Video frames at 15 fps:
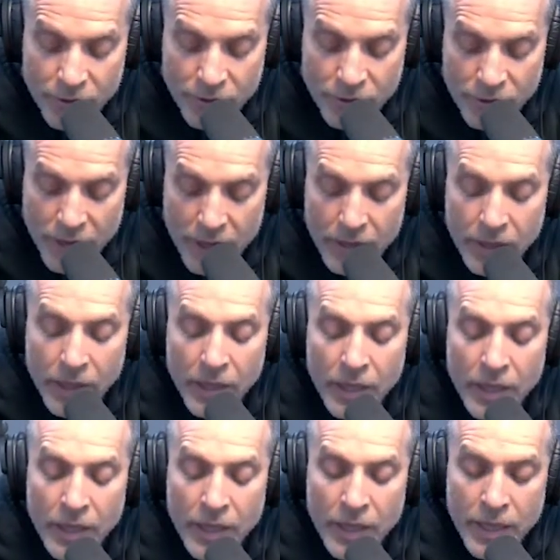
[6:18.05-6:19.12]
You said
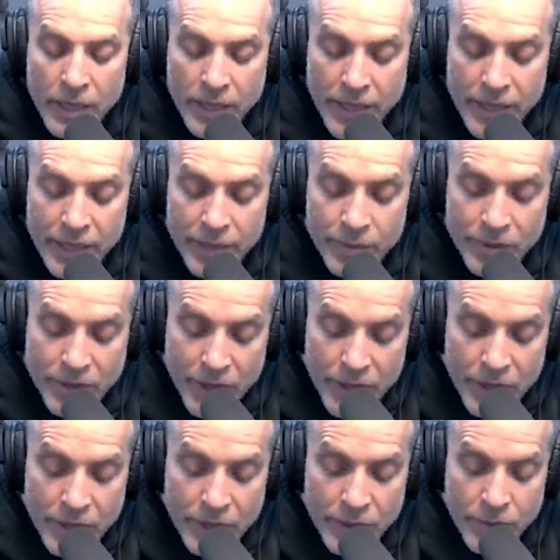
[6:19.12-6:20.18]
that in the
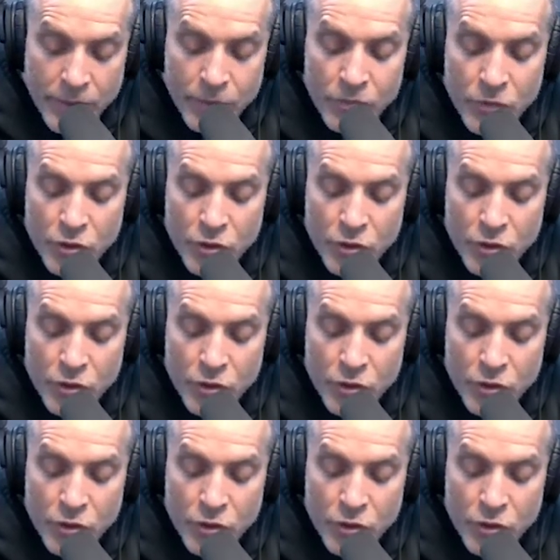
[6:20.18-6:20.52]
beginning,